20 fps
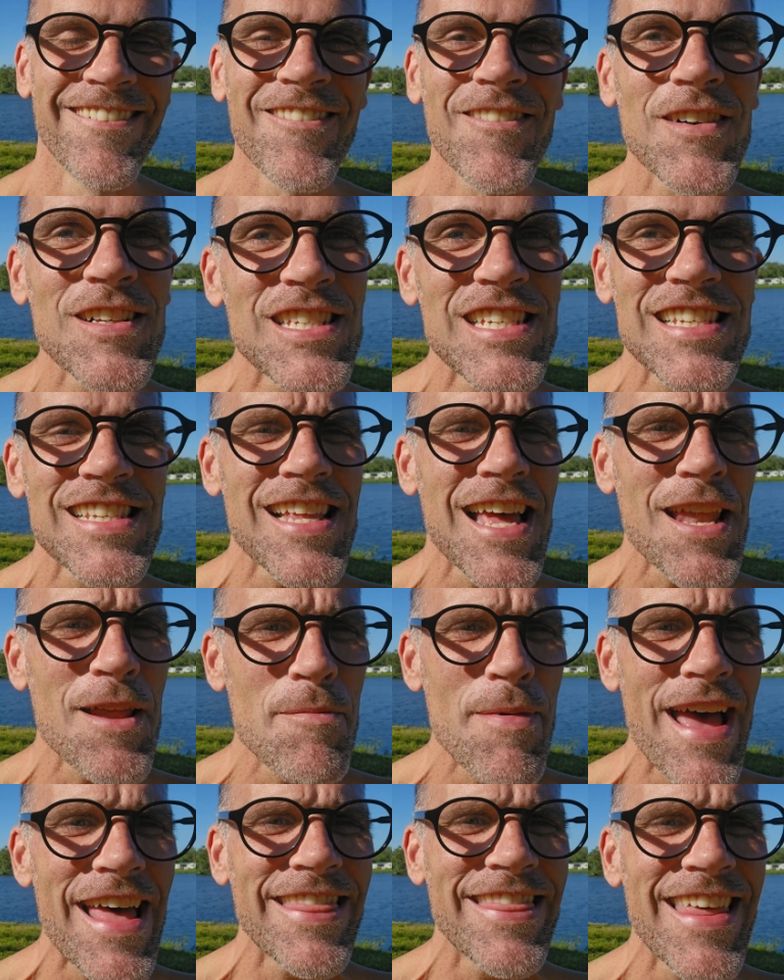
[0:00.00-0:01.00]
which is not a
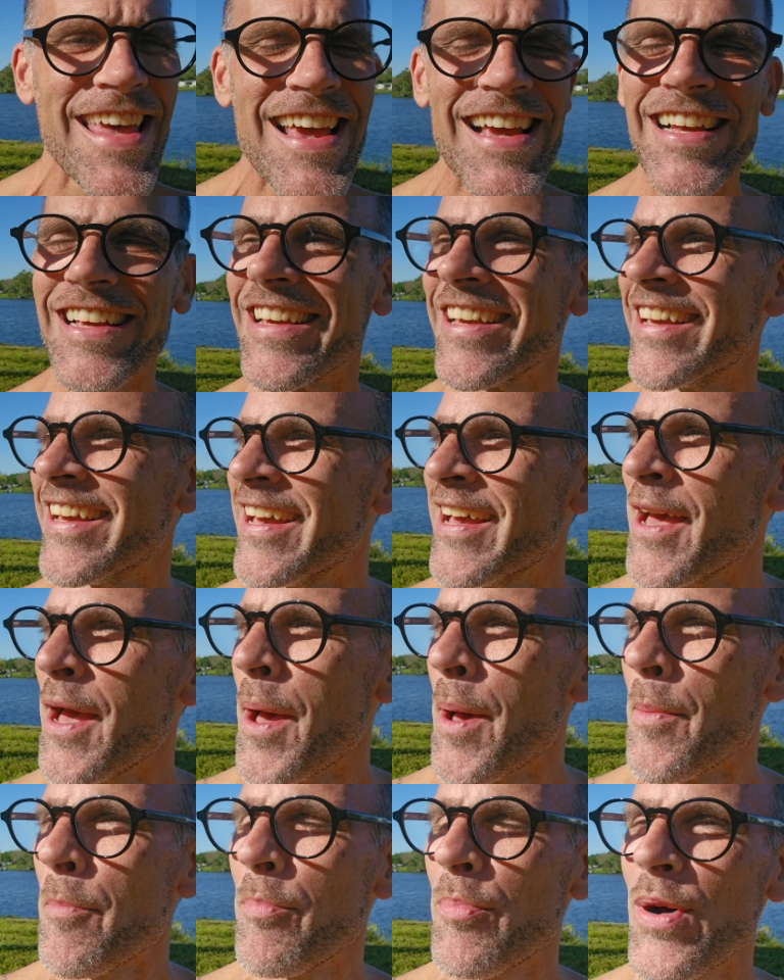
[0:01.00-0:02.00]
bad thing.
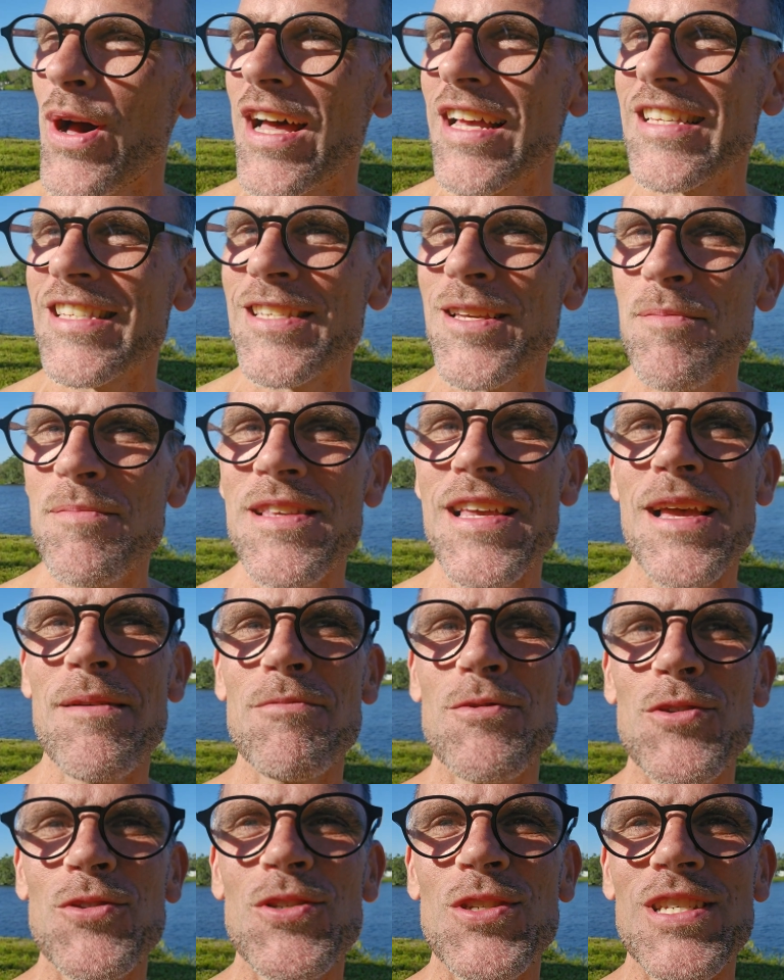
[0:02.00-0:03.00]
But
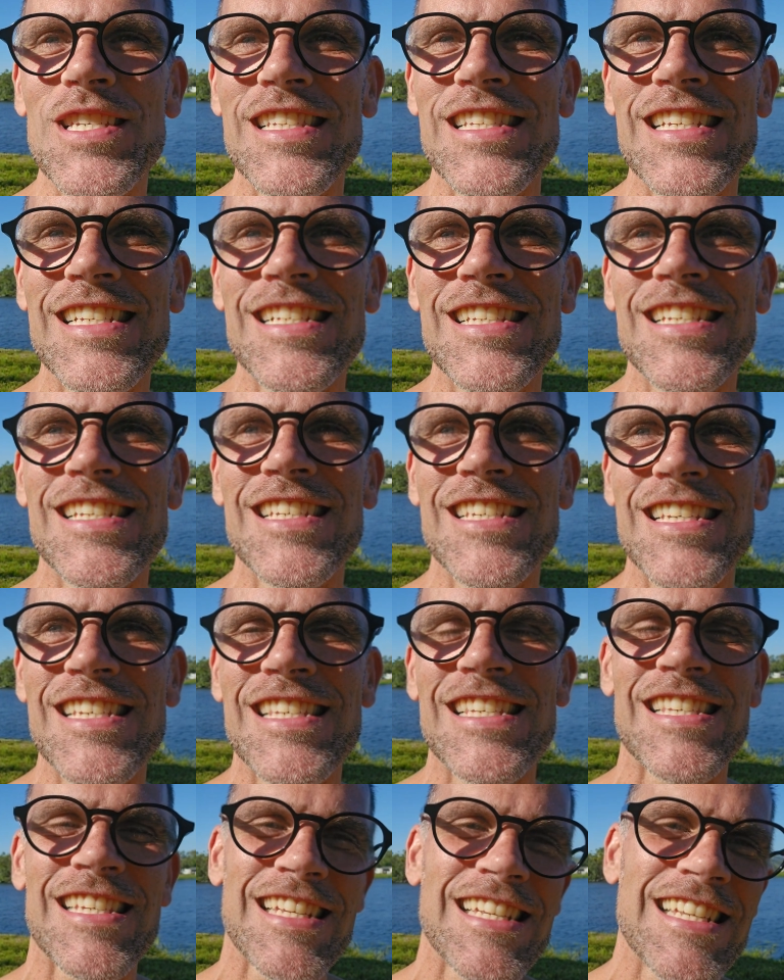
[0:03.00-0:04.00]
sometimes you just need to
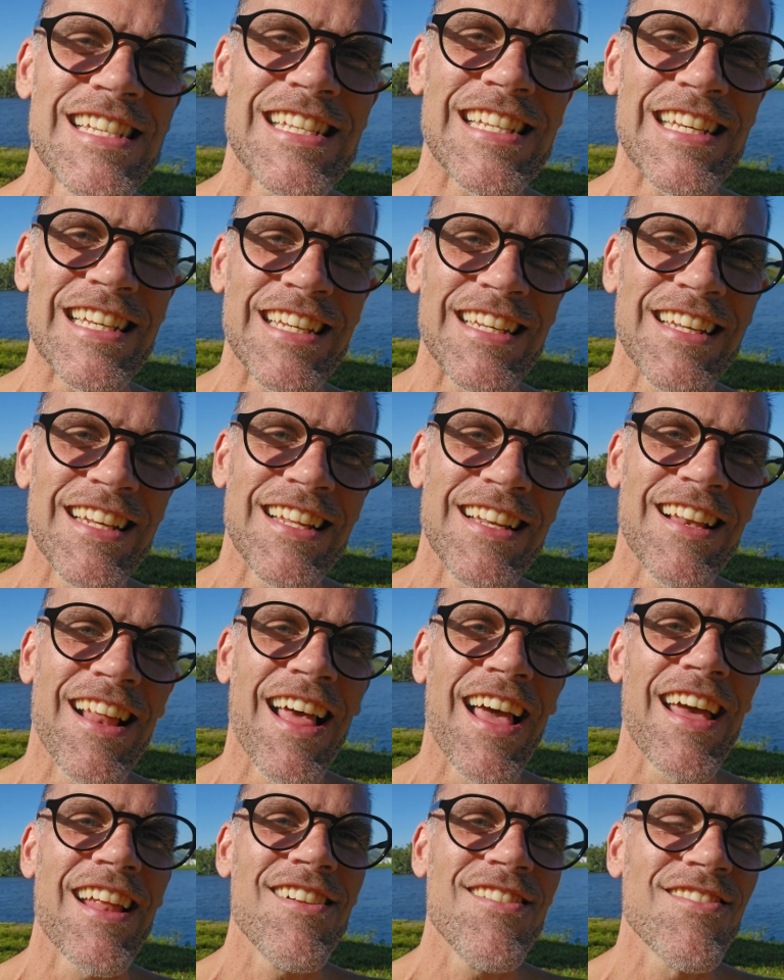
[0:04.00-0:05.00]
just sit in it, and
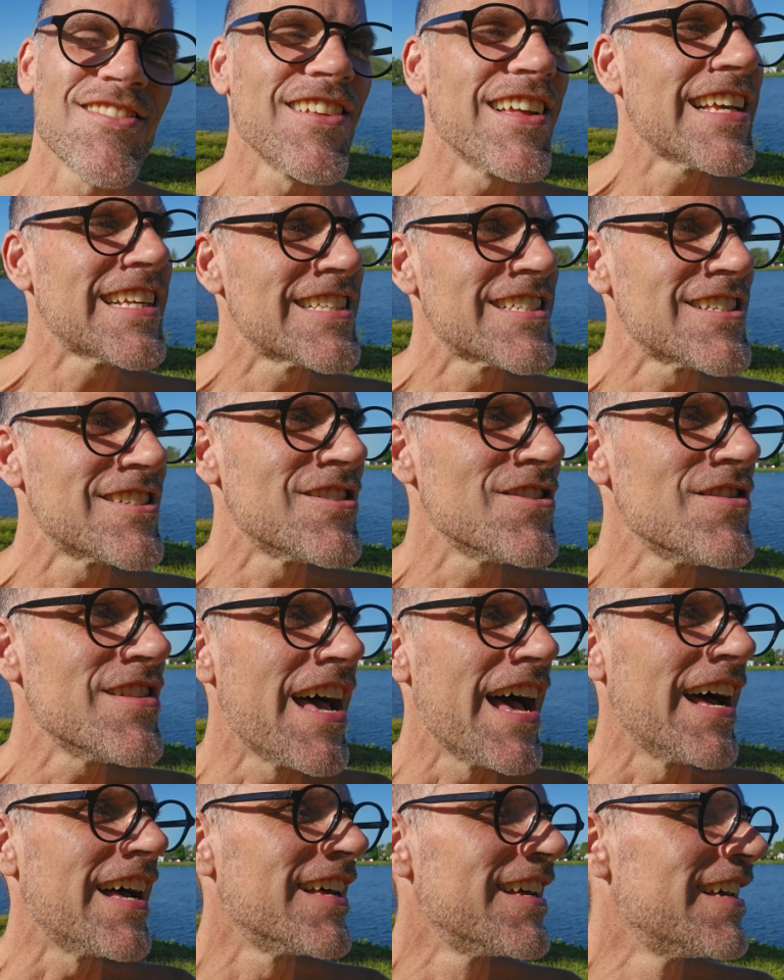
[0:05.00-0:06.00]
I don't like to do
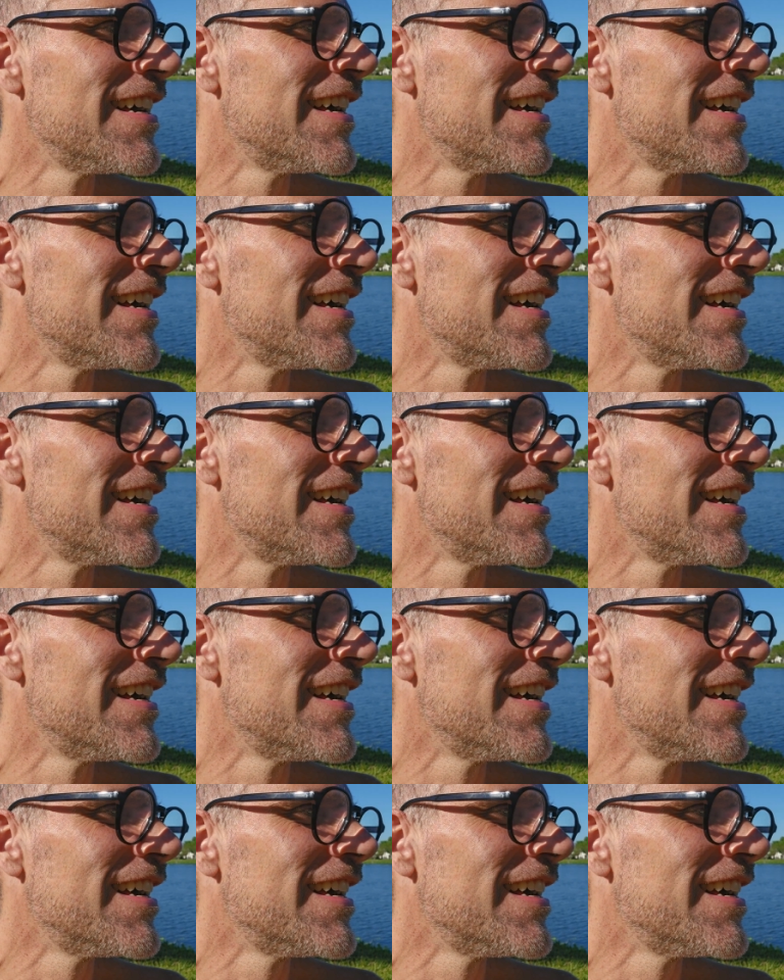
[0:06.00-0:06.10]
that.